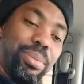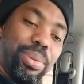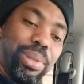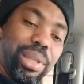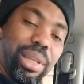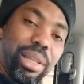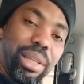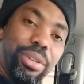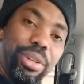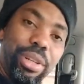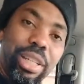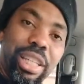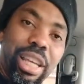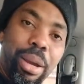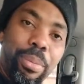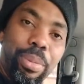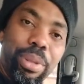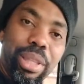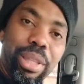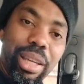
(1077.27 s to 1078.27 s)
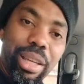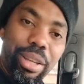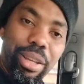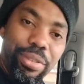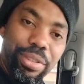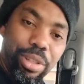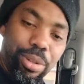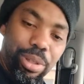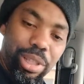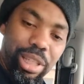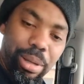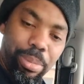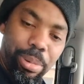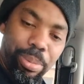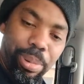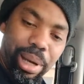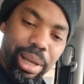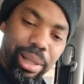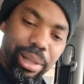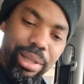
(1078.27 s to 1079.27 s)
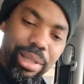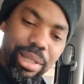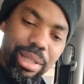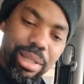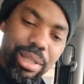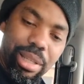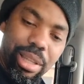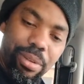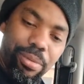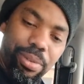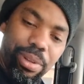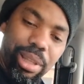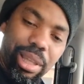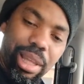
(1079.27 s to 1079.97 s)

It was like during a time with like Stone Temple Pilots and stuff like